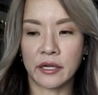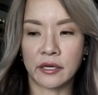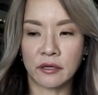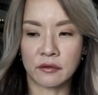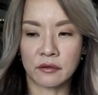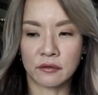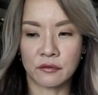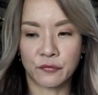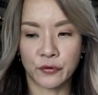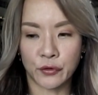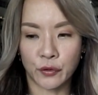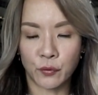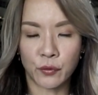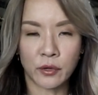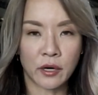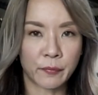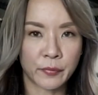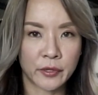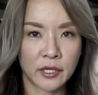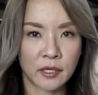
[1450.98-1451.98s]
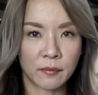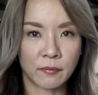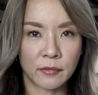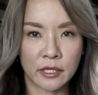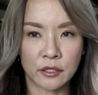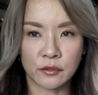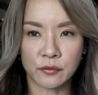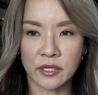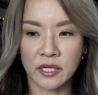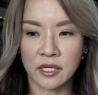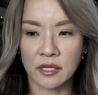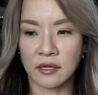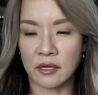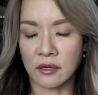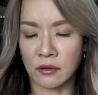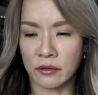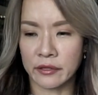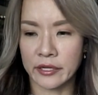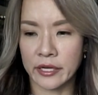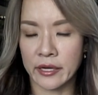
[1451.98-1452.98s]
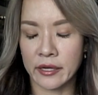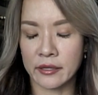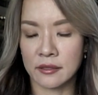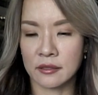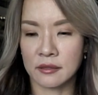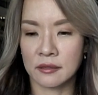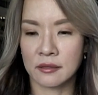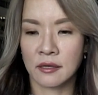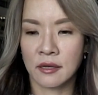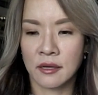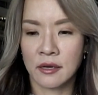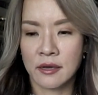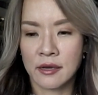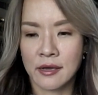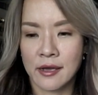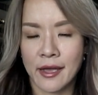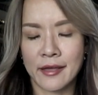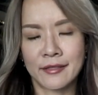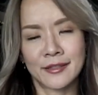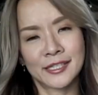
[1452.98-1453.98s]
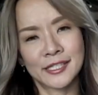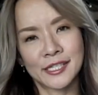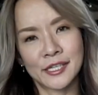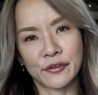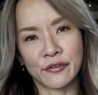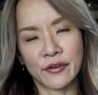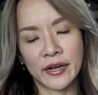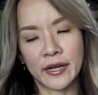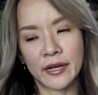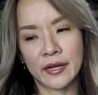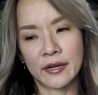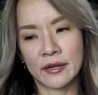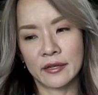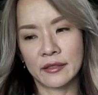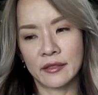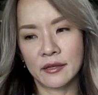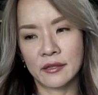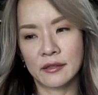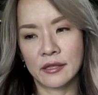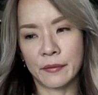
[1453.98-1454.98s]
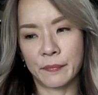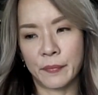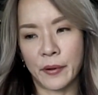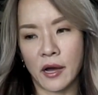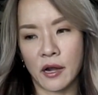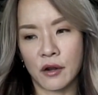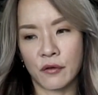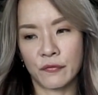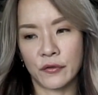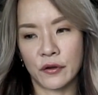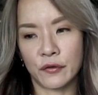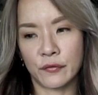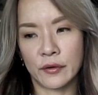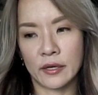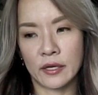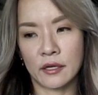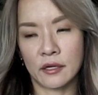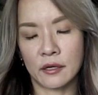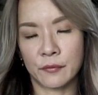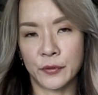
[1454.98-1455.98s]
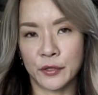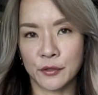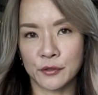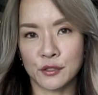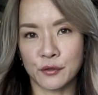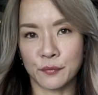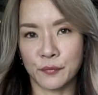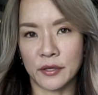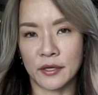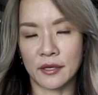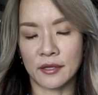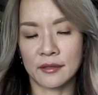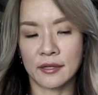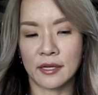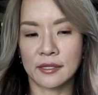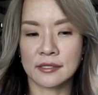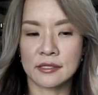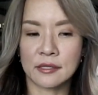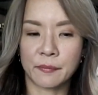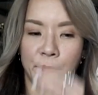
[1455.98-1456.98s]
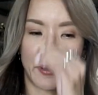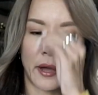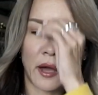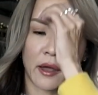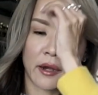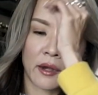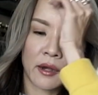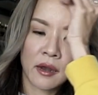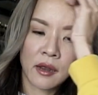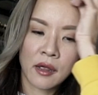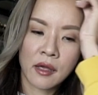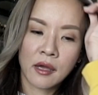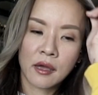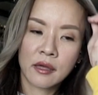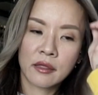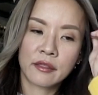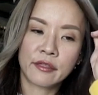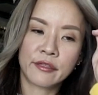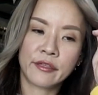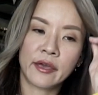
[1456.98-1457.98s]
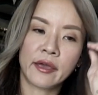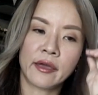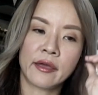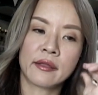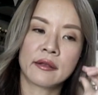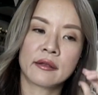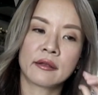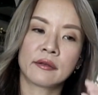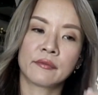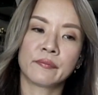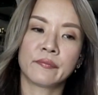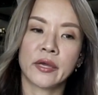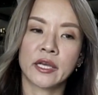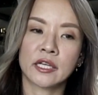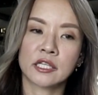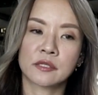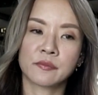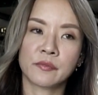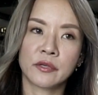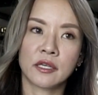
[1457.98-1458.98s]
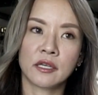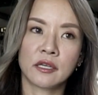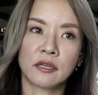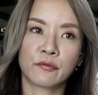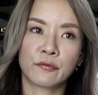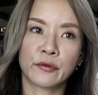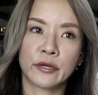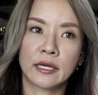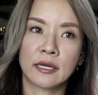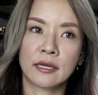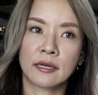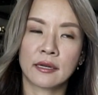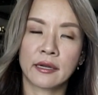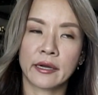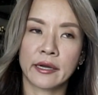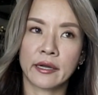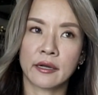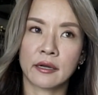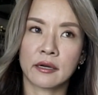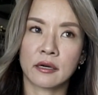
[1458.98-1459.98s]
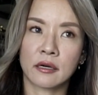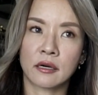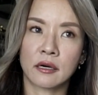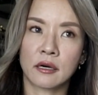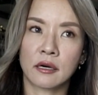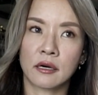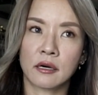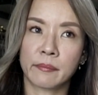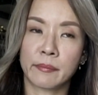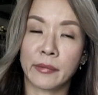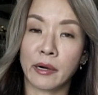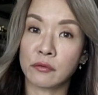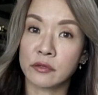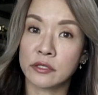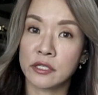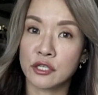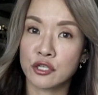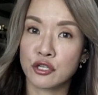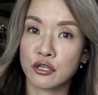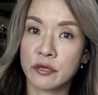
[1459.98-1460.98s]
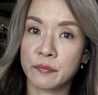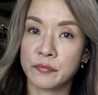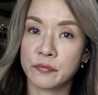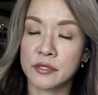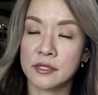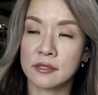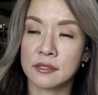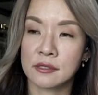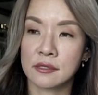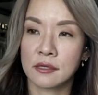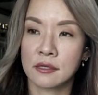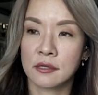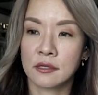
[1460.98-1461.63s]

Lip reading: and for your own upkeep, like to eat and all that, and that's it, right? And I think that part of it really appeals to me, and that's the part that makes me really like mountain trips.